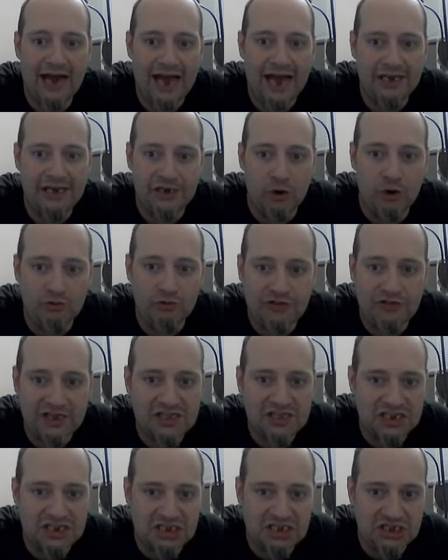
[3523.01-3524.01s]
I don't think
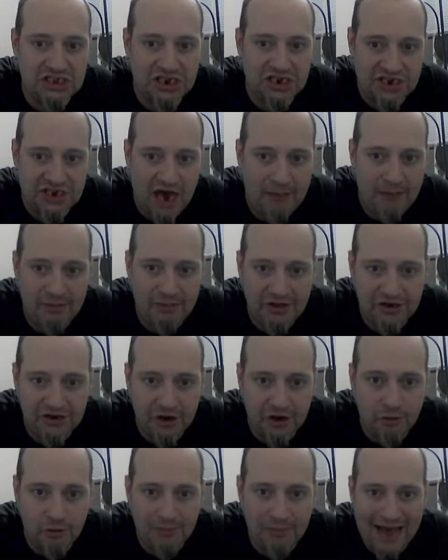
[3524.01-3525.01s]
this is the top of the
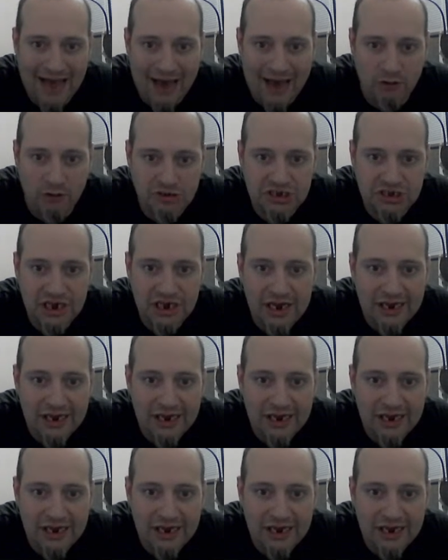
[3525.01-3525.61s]
domed house